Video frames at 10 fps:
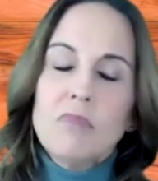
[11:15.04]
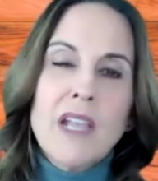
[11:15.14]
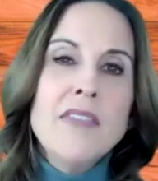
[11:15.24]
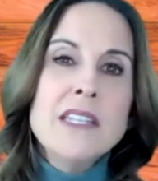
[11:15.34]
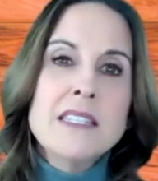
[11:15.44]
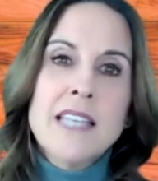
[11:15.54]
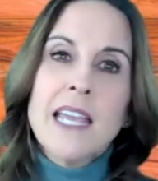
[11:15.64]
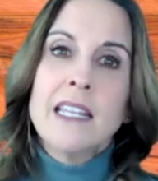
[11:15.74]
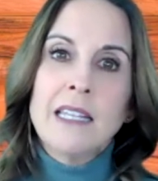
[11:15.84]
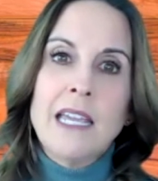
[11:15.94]
And then
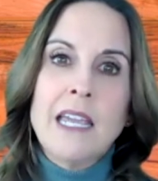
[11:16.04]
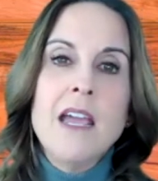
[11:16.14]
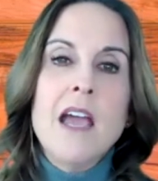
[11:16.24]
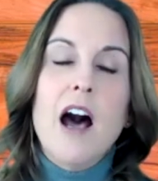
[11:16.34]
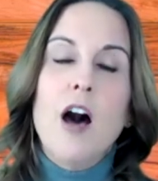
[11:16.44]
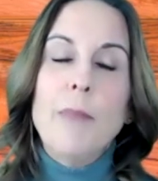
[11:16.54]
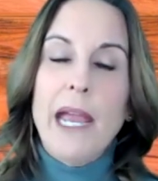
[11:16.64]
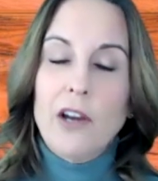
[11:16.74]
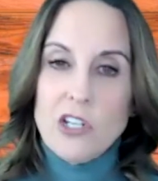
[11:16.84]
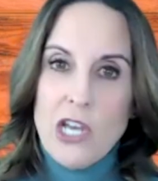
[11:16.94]
secondly,
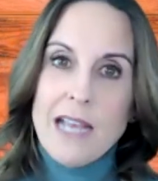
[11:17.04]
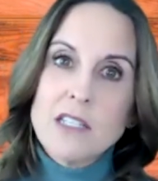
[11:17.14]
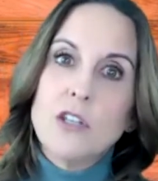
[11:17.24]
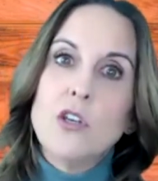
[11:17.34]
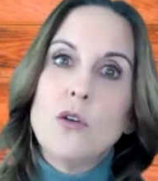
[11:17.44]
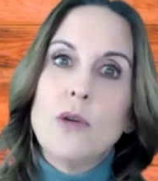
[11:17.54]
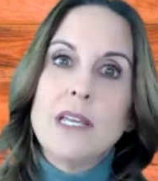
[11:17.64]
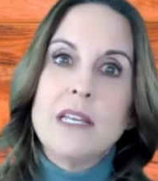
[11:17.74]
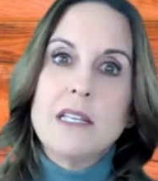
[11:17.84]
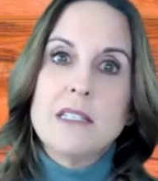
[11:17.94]
Eric Jackson, who
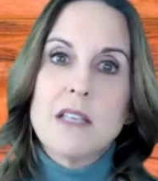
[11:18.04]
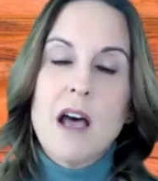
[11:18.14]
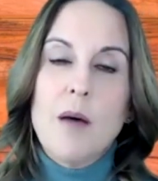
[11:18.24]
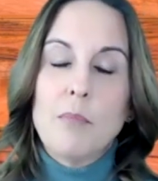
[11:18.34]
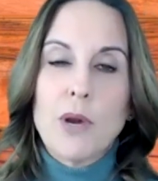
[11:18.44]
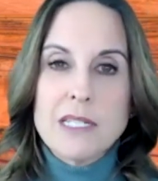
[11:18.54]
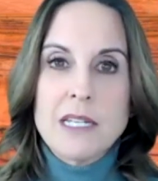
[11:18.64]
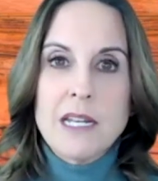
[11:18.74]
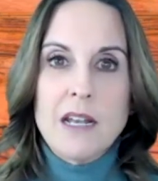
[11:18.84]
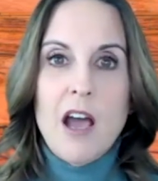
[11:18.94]
is
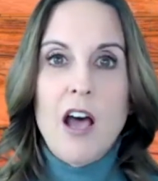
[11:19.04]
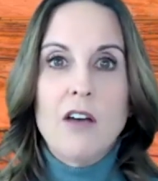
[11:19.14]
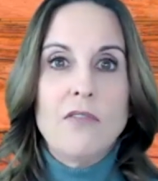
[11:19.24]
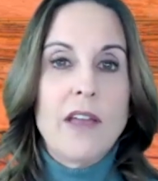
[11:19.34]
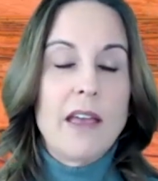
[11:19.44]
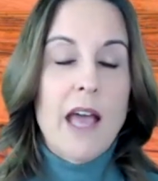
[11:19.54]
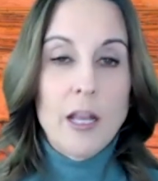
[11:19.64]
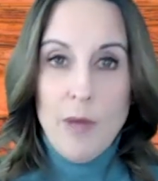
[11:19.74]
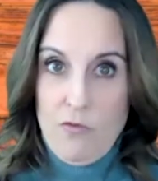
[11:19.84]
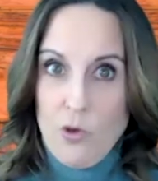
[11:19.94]
president of
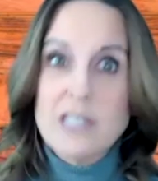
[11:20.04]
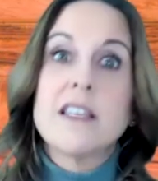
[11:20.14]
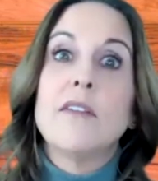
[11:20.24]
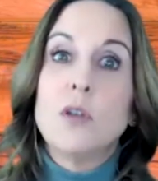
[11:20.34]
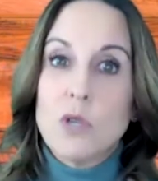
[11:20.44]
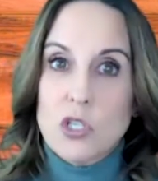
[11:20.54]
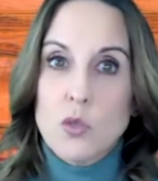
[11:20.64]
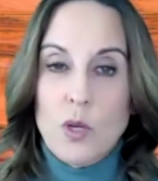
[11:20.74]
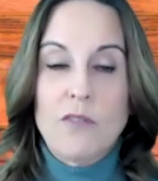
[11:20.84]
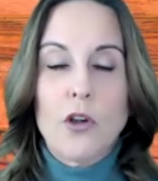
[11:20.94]
Element 47, which is
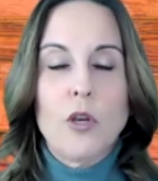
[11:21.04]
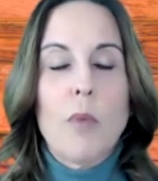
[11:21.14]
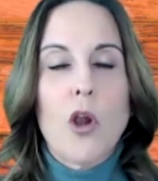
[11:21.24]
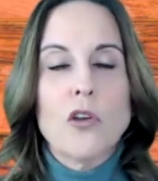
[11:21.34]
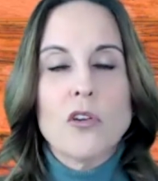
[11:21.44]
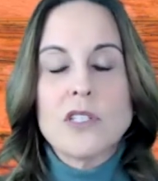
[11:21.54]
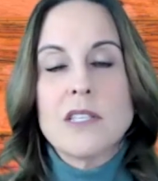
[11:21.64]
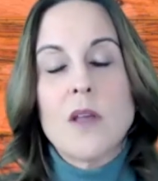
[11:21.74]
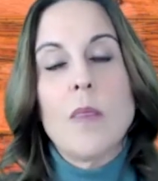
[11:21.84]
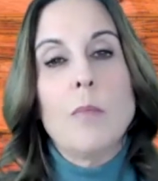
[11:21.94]
one of our new partners,
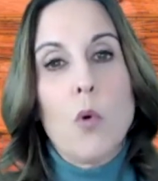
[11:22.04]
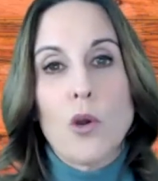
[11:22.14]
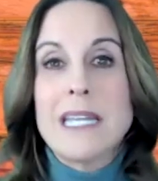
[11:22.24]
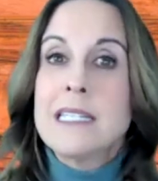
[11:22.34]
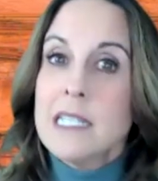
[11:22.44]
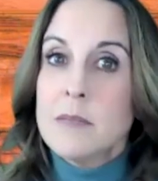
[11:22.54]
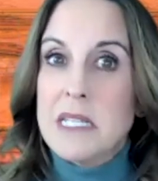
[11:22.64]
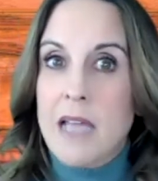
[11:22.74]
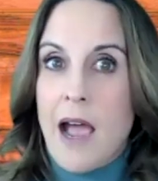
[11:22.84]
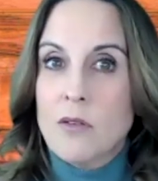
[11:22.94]
is on the board at
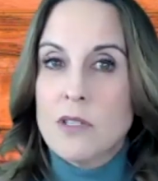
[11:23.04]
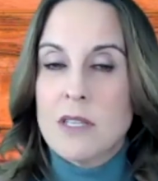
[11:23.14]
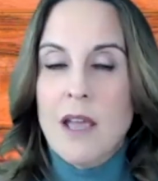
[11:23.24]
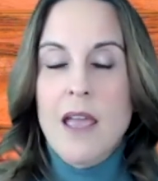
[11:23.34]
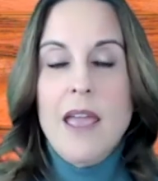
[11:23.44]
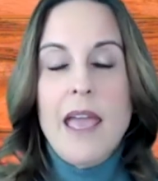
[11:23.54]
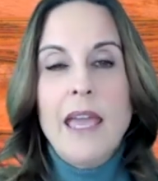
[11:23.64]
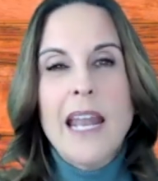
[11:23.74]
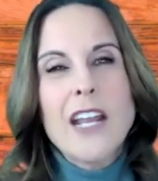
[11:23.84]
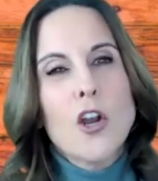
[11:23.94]
Dismas House.
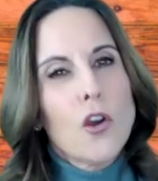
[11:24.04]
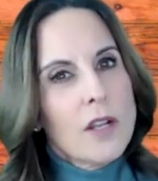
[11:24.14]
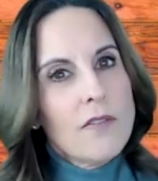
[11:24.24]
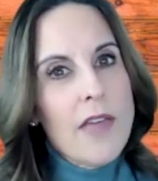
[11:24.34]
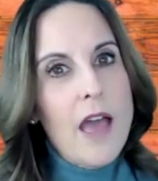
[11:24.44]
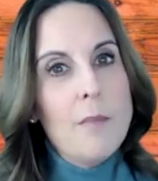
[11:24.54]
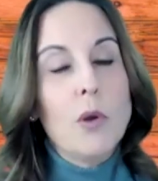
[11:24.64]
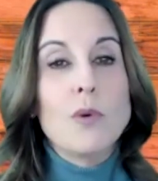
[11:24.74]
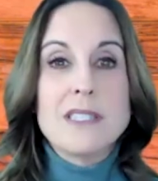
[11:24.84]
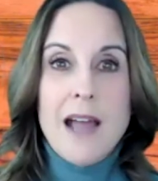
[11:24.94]
And I'd heard of them,
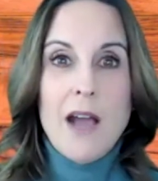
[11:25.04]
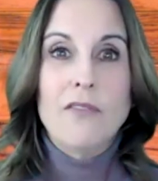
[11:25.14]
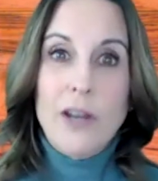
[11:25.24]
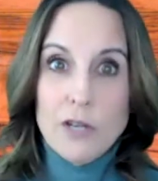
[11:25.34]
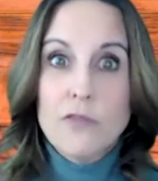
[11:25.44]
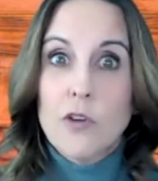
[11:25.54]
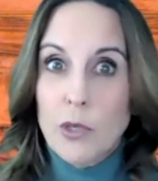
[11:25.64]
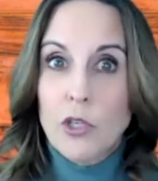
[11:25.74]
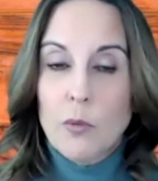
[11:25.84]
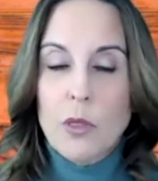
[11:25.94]
but was not very
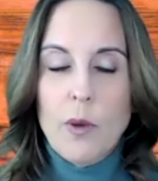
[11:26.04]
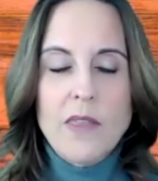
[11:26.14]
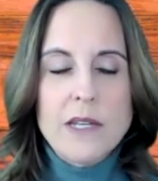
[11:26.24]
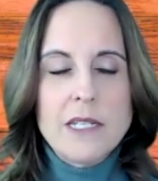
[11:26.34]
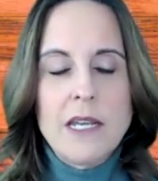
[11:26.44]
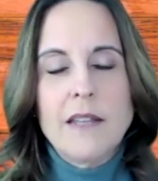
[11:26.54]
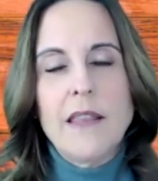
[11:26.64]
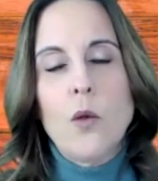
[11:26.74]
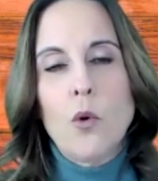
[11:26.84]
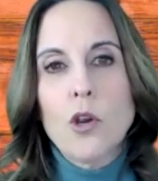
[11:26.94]
familiar with what they did. And
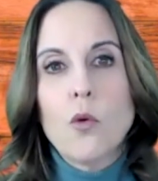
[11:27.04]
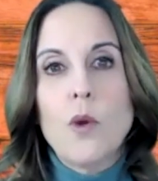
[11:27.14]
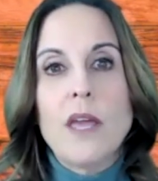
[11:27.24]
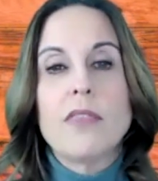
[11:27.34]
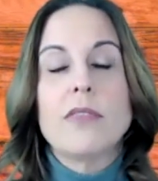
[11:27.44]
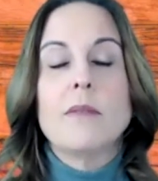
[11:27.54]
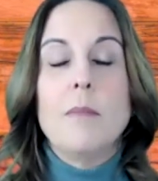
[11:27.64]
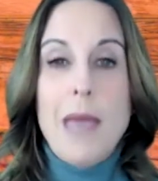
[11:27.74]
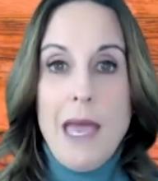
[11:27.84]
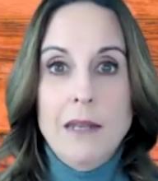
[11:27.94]
they work with
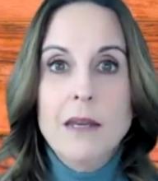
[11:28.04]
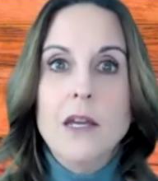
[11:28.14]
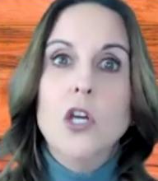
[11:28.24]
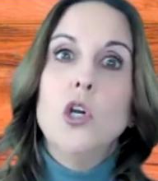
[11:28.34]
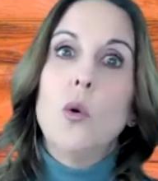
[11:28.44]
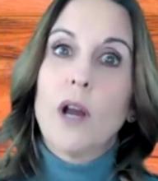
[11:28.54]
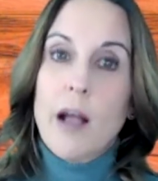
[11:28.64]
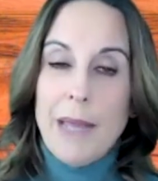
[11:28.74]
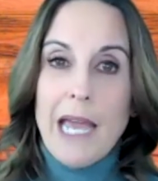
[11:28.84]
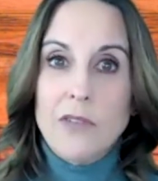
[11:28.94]
men who are
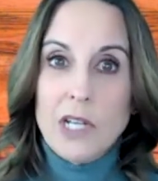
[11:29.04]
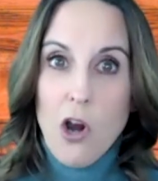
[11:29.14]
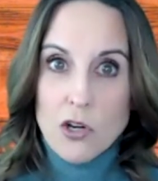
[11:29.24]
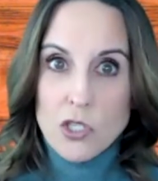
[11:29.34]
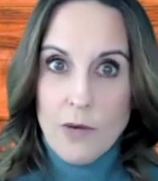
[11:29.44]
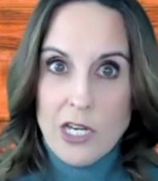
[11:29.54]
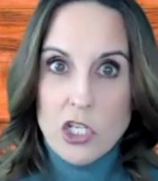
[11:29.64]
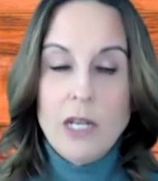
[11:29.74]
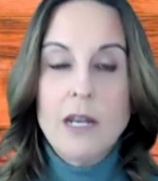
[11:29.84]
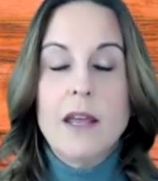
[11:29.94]
coming out of incarceration.